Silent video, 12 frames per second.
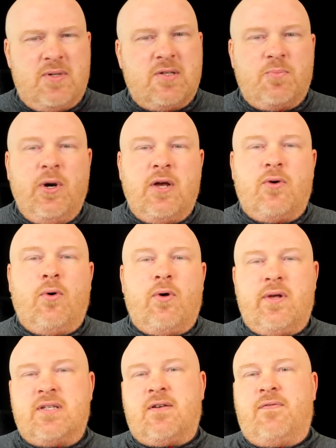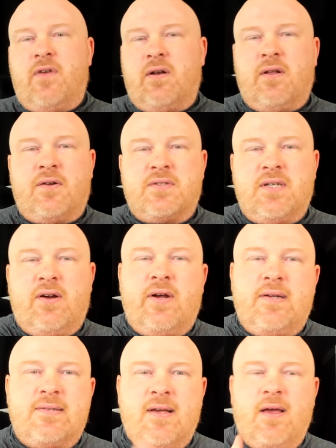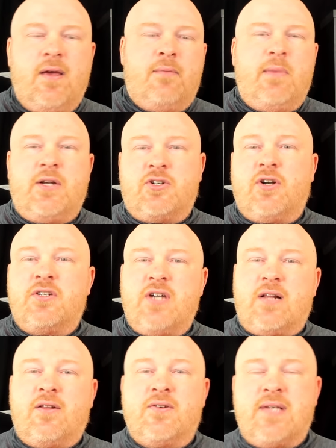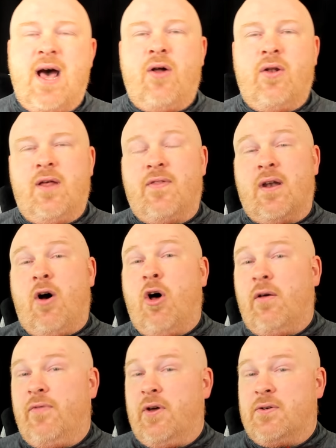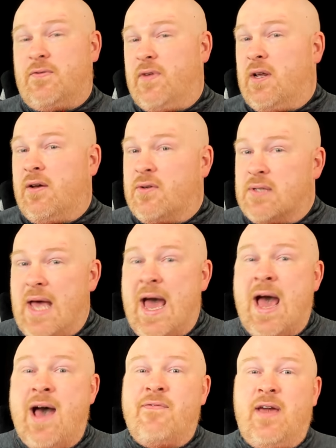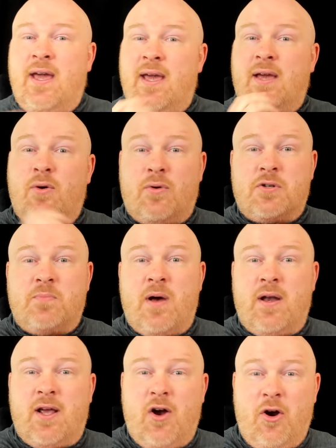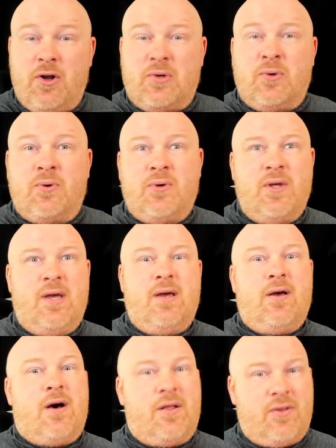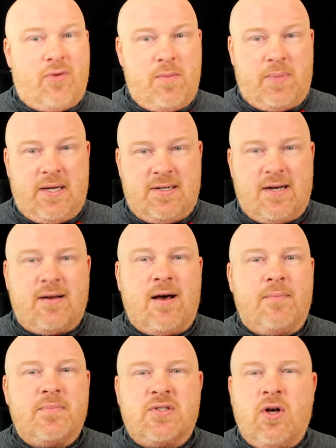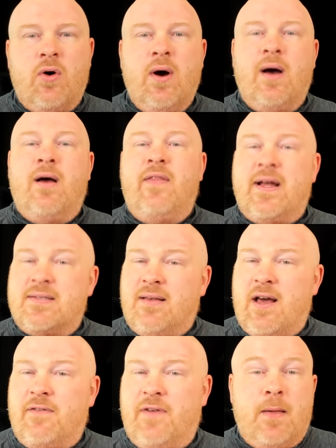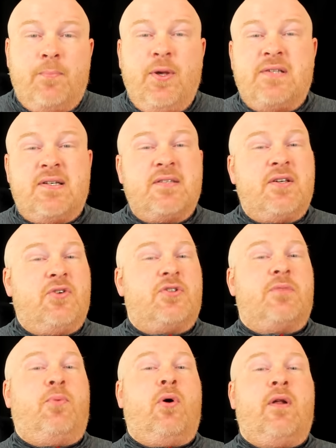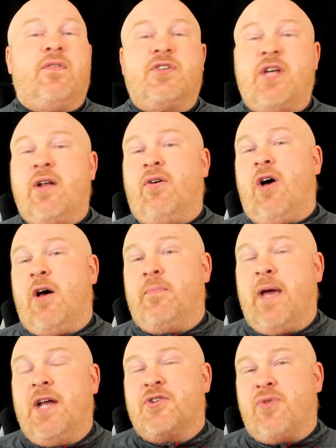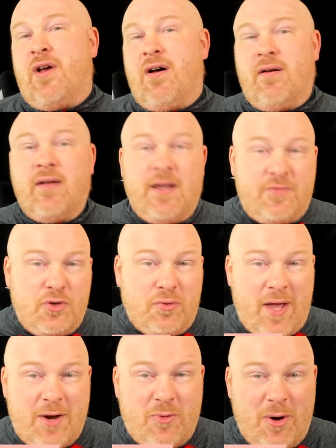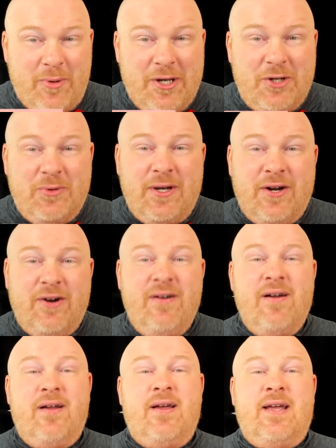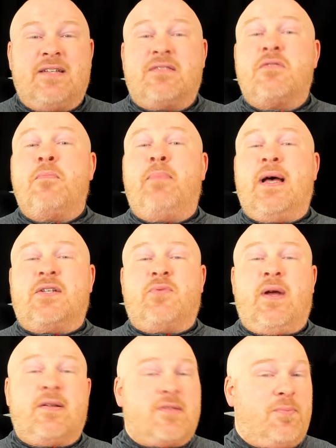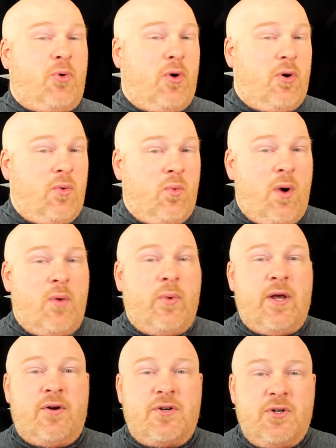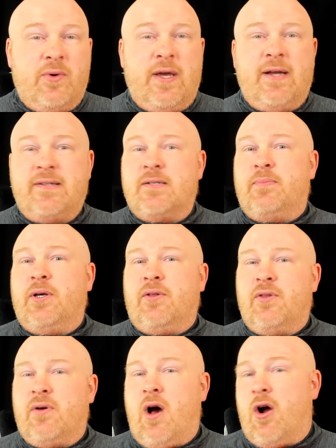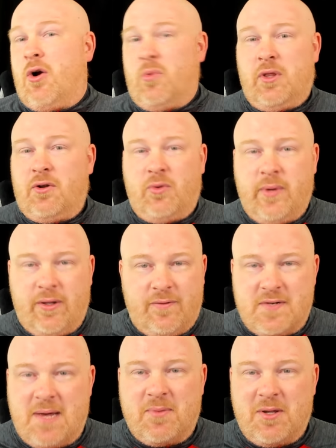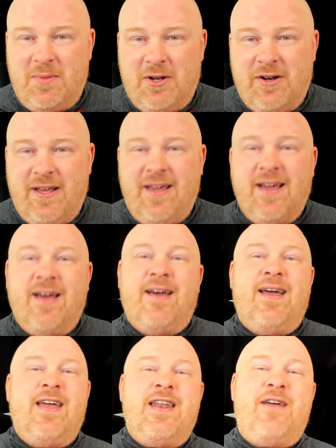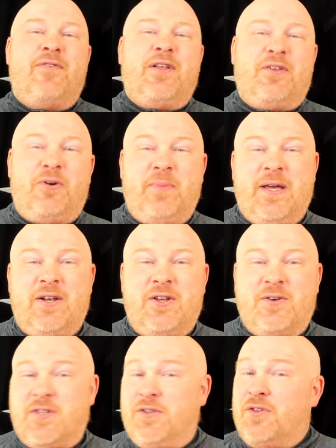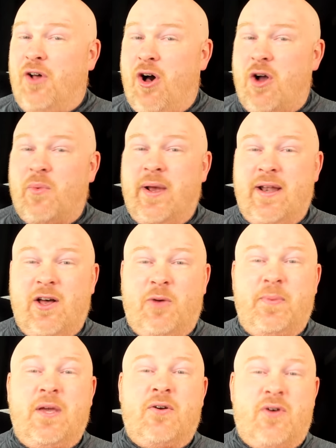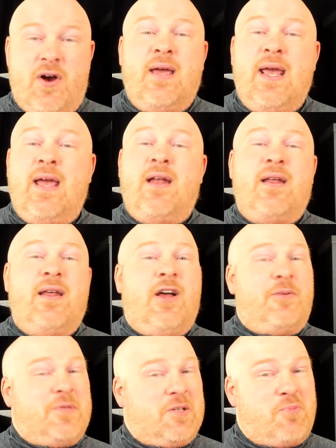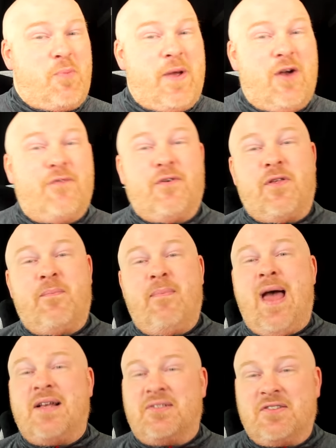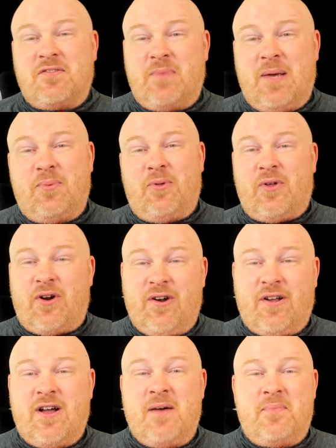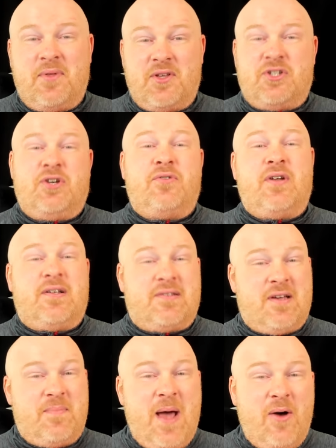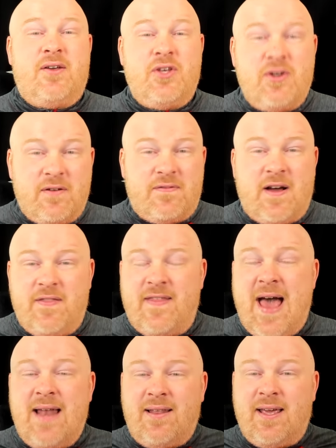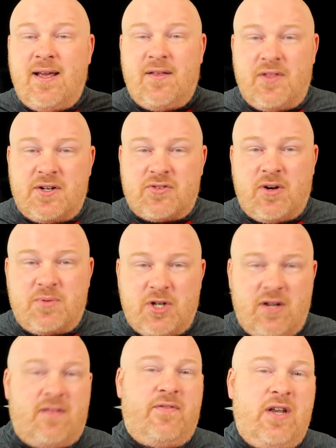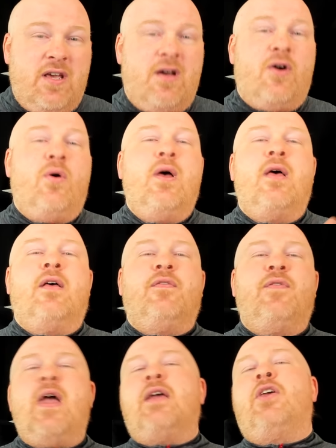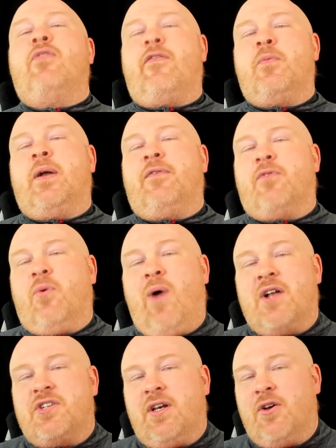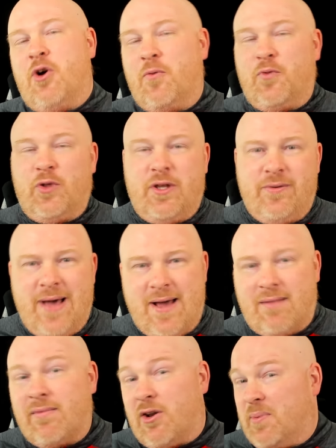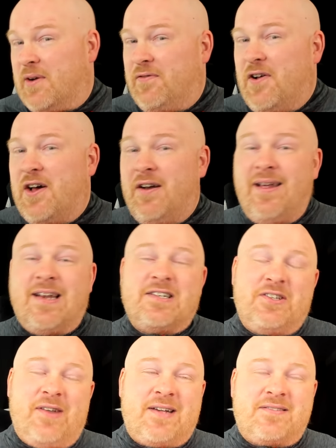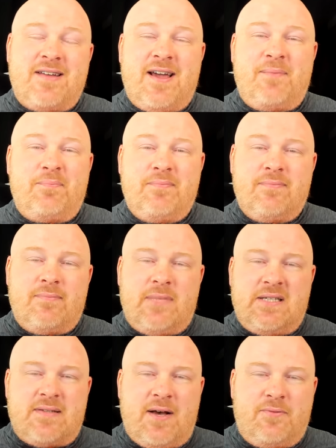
It's pretty cool. It's a fun little series. Make sure to check those out. And then all of those videos have a corresponding article on thegreatblight.com. So that's a lot of fun. Please consider supporting the channel on Patreon if you like what we do here. It's the best way to support what we are doing to build the, our little Wheel of Time community, and every little bit goes a long way to helping grow. And it helps us prepare for the masses of people that are going to come when the show does come out. You can find that link in the description of the video. Thank you everybody for watching. Hopefully you had a little bit of fun, and until next time, peace out.